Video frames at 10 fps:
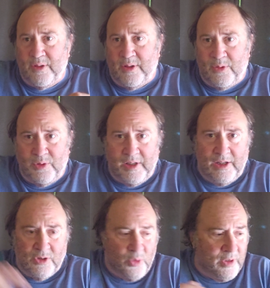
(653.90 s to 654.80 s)
those
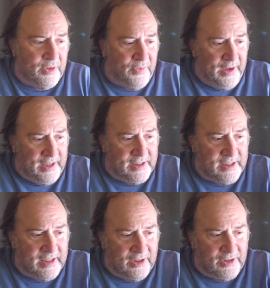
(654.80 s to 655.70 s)
needles go into the veins,
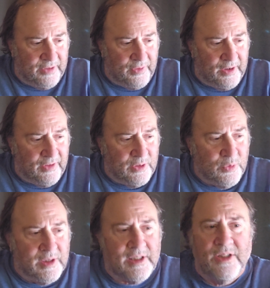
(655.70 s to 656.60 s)
and they're different. Now this
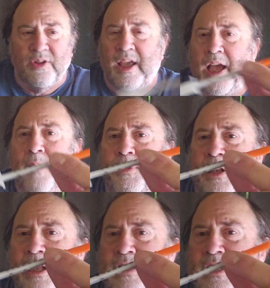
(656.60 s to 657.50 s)
one is still capped. It
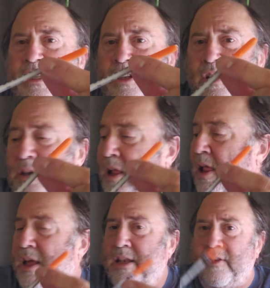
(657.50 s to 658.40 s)
has end on it.
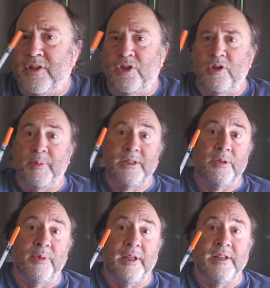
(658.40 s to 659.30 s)
Now this could be
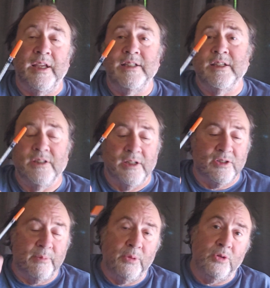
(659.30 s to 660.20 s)
someone that takes insulin. Now
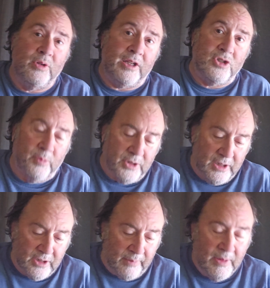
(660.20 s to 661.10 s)
some people do take so much
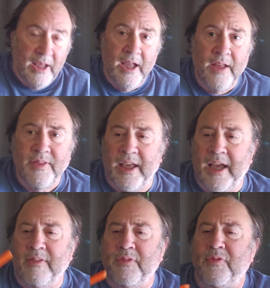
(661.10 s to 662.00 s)
insulin, they
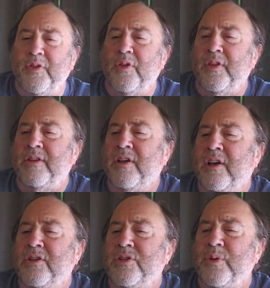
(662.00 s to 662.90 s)
have to fill the
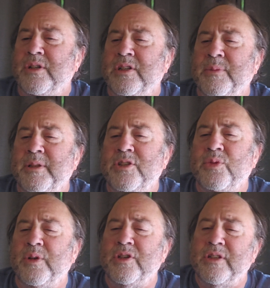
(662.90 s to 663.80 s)
entire syringe. There's some of these
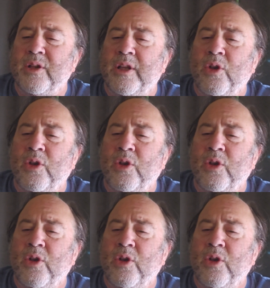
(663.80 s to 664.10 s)
syringes that can